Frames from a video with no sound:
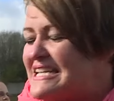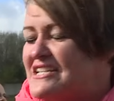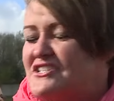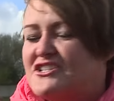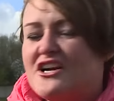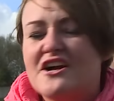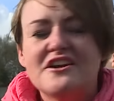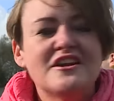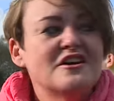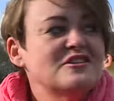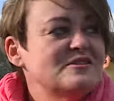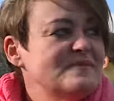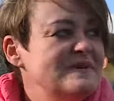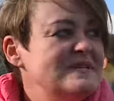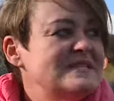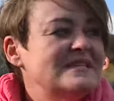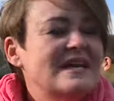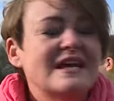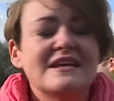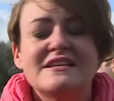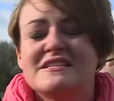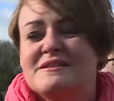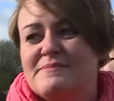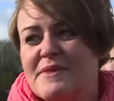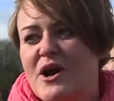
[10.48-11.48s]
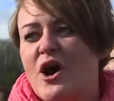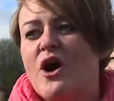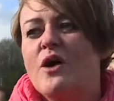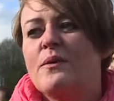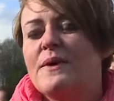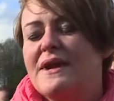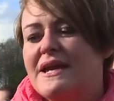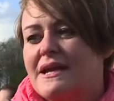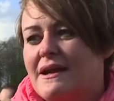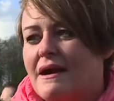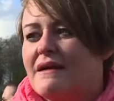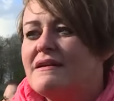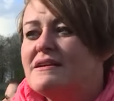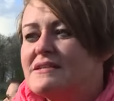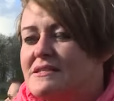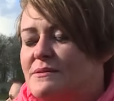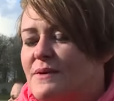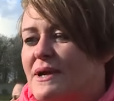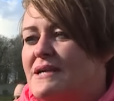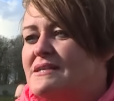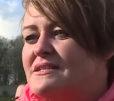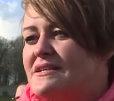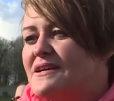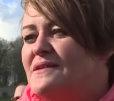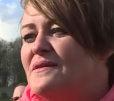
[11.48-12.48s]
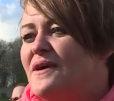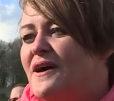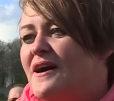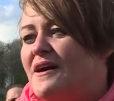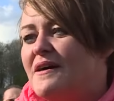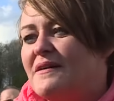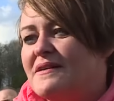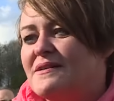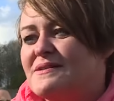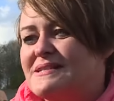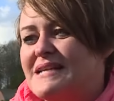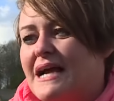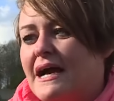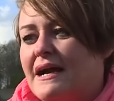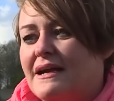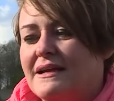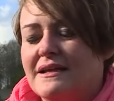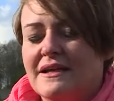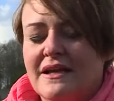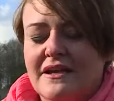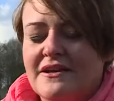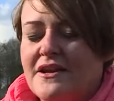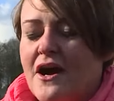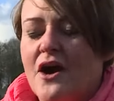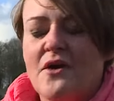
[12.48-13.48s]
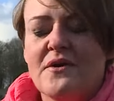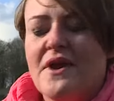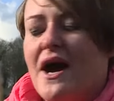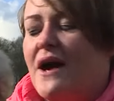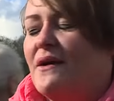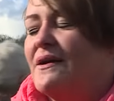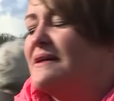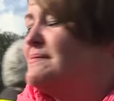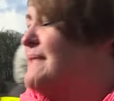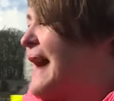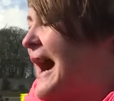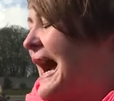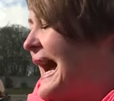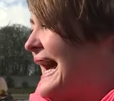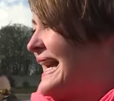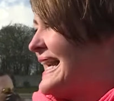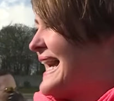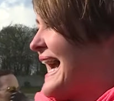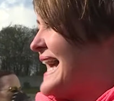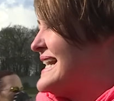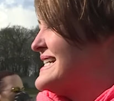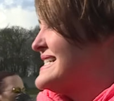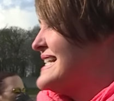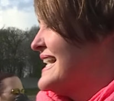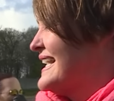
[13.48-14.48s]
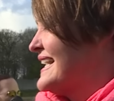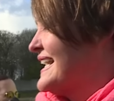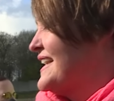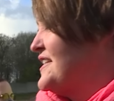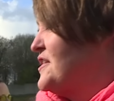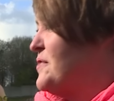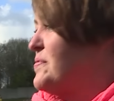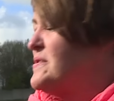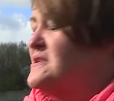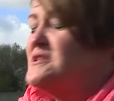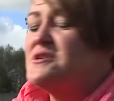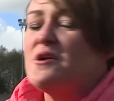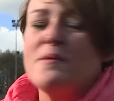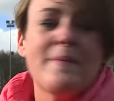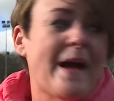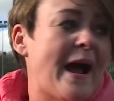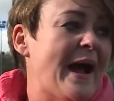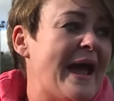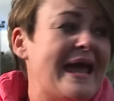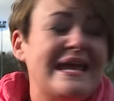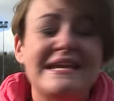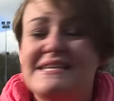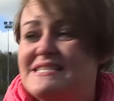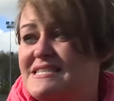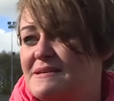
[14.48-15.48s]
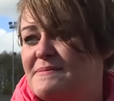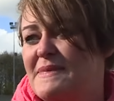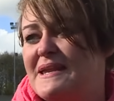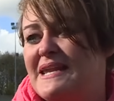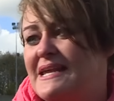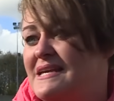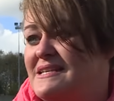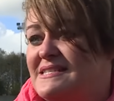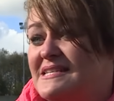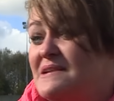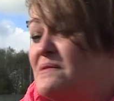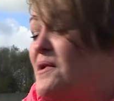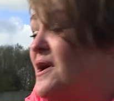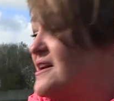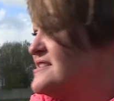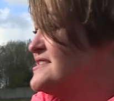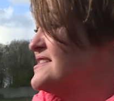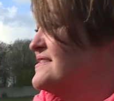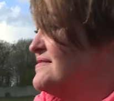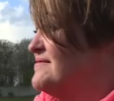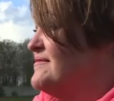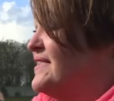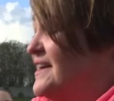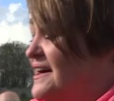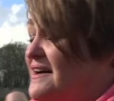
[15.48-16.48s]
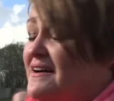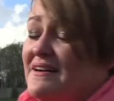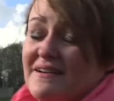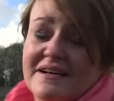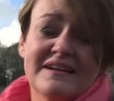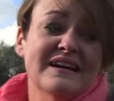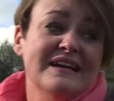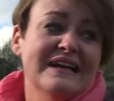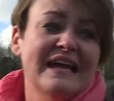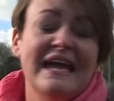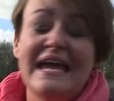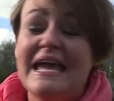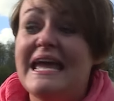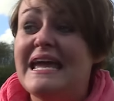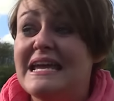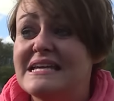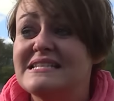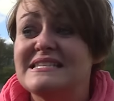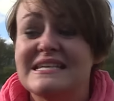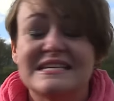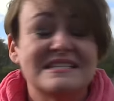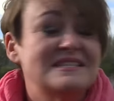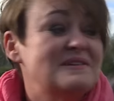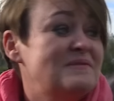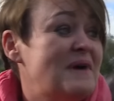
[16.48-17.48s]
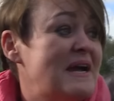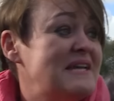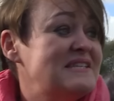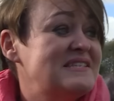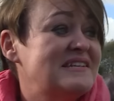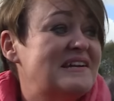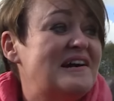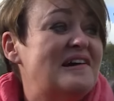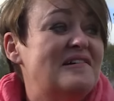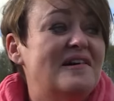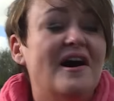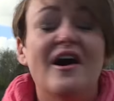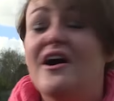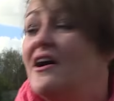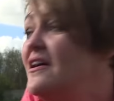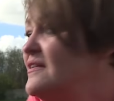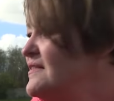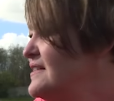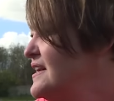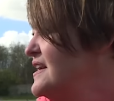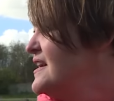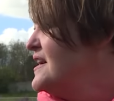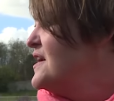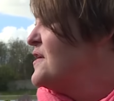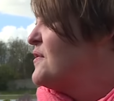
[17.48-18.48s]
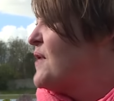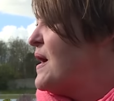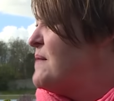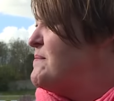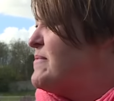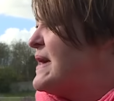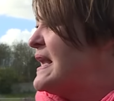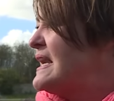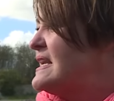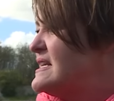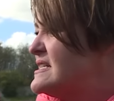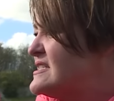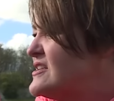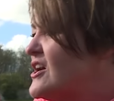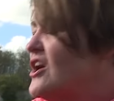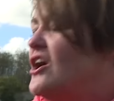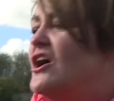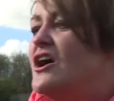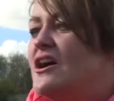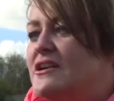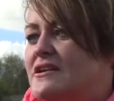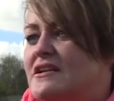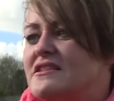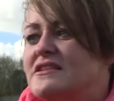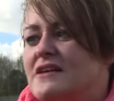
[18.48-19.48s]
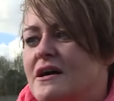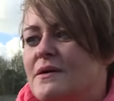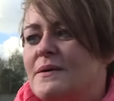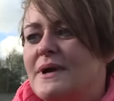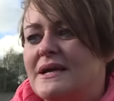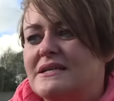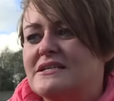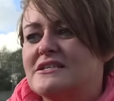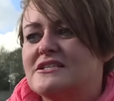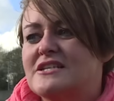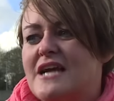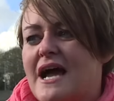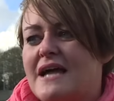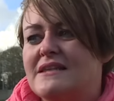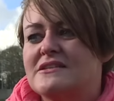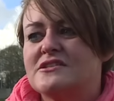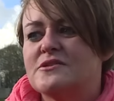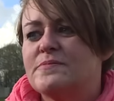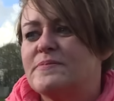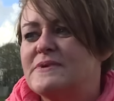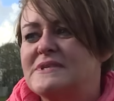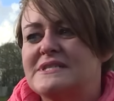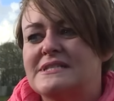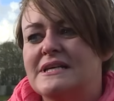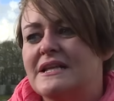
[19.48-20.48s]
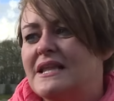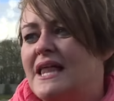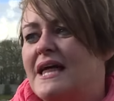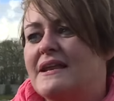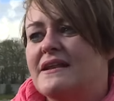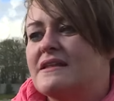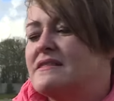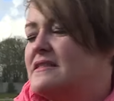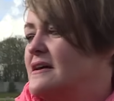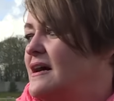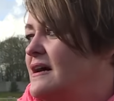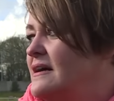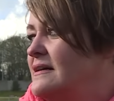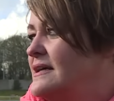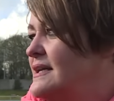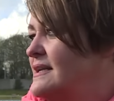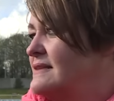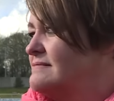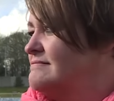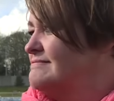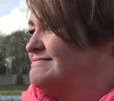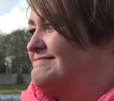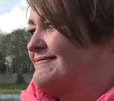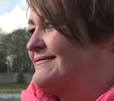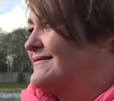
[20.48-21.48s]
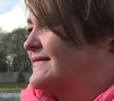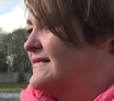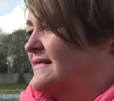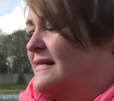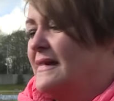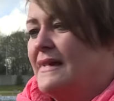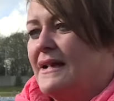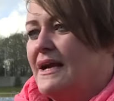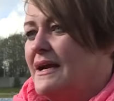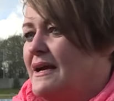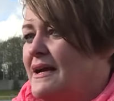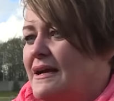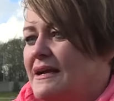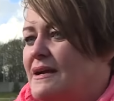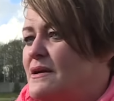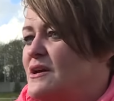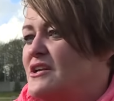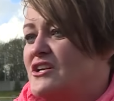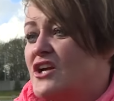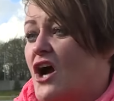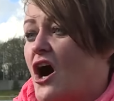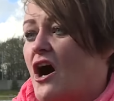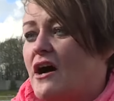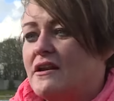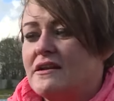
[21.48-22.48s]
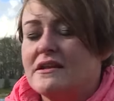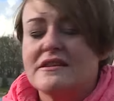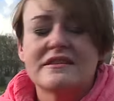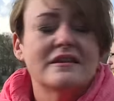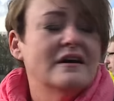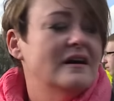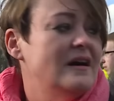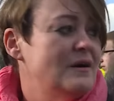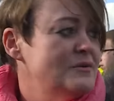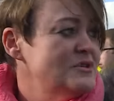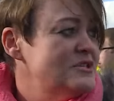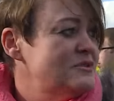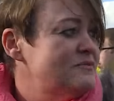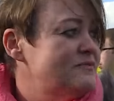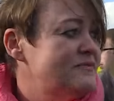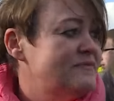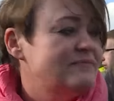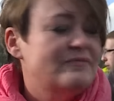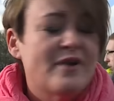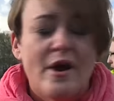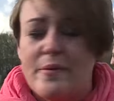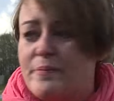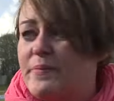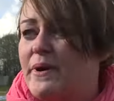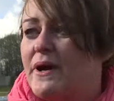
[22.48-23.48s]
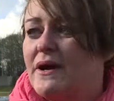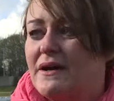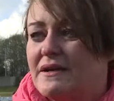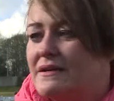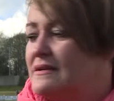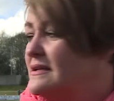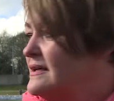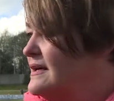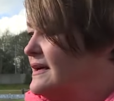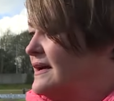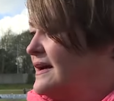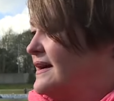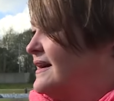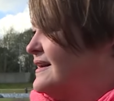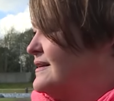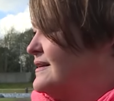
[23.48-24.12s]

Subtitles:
You see, Jono's been saying to me all week, can it's a way to go out? And I was like, no, no, my heart can't take it. Up until about 80 minutes, it wasn't, but it's a way to go out. When Billy scored, I thought we had a chance. Up until then, I thought it'd gone. I thought it was proper.